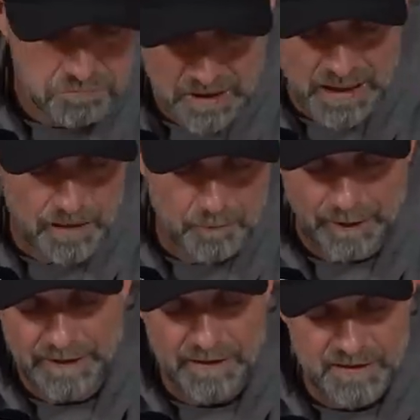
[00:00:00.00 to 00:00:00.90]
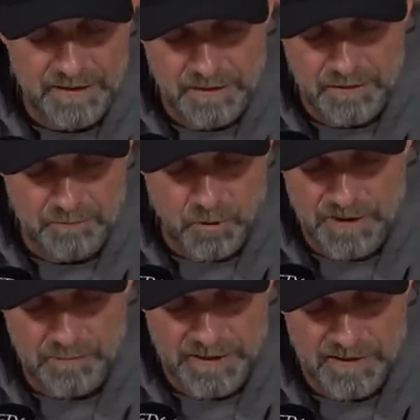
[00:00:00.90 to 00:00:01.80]
younger players into more
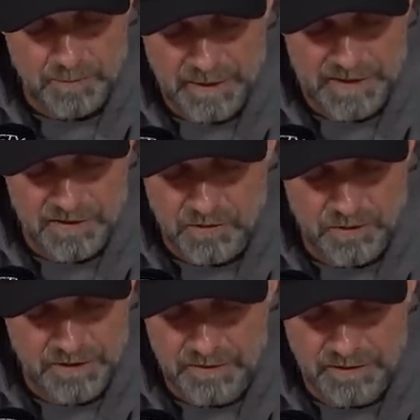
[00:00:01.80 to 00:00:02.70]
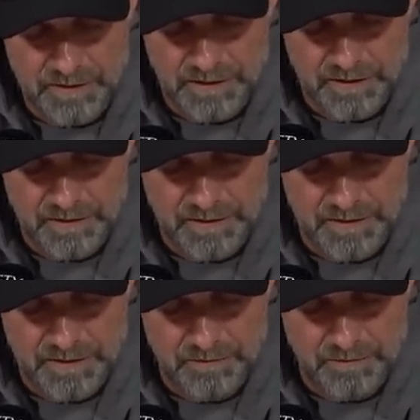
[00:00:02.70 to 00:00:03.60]
experienced players, grew
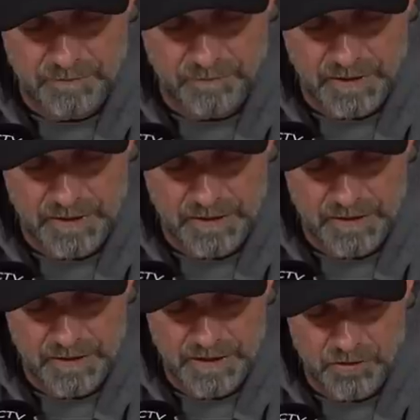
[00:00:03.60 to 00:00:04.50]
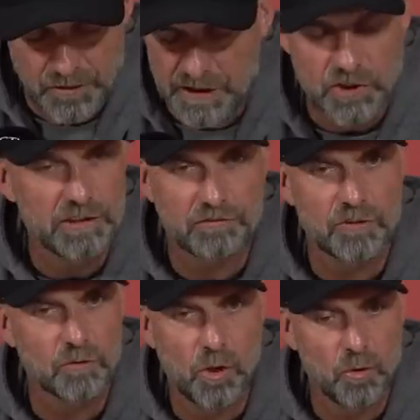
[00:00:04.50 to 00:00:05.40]
into each
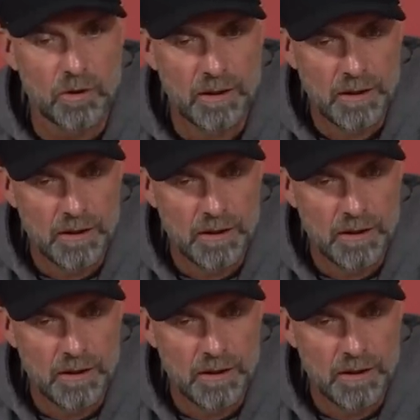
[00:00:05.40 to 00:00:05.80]
different role.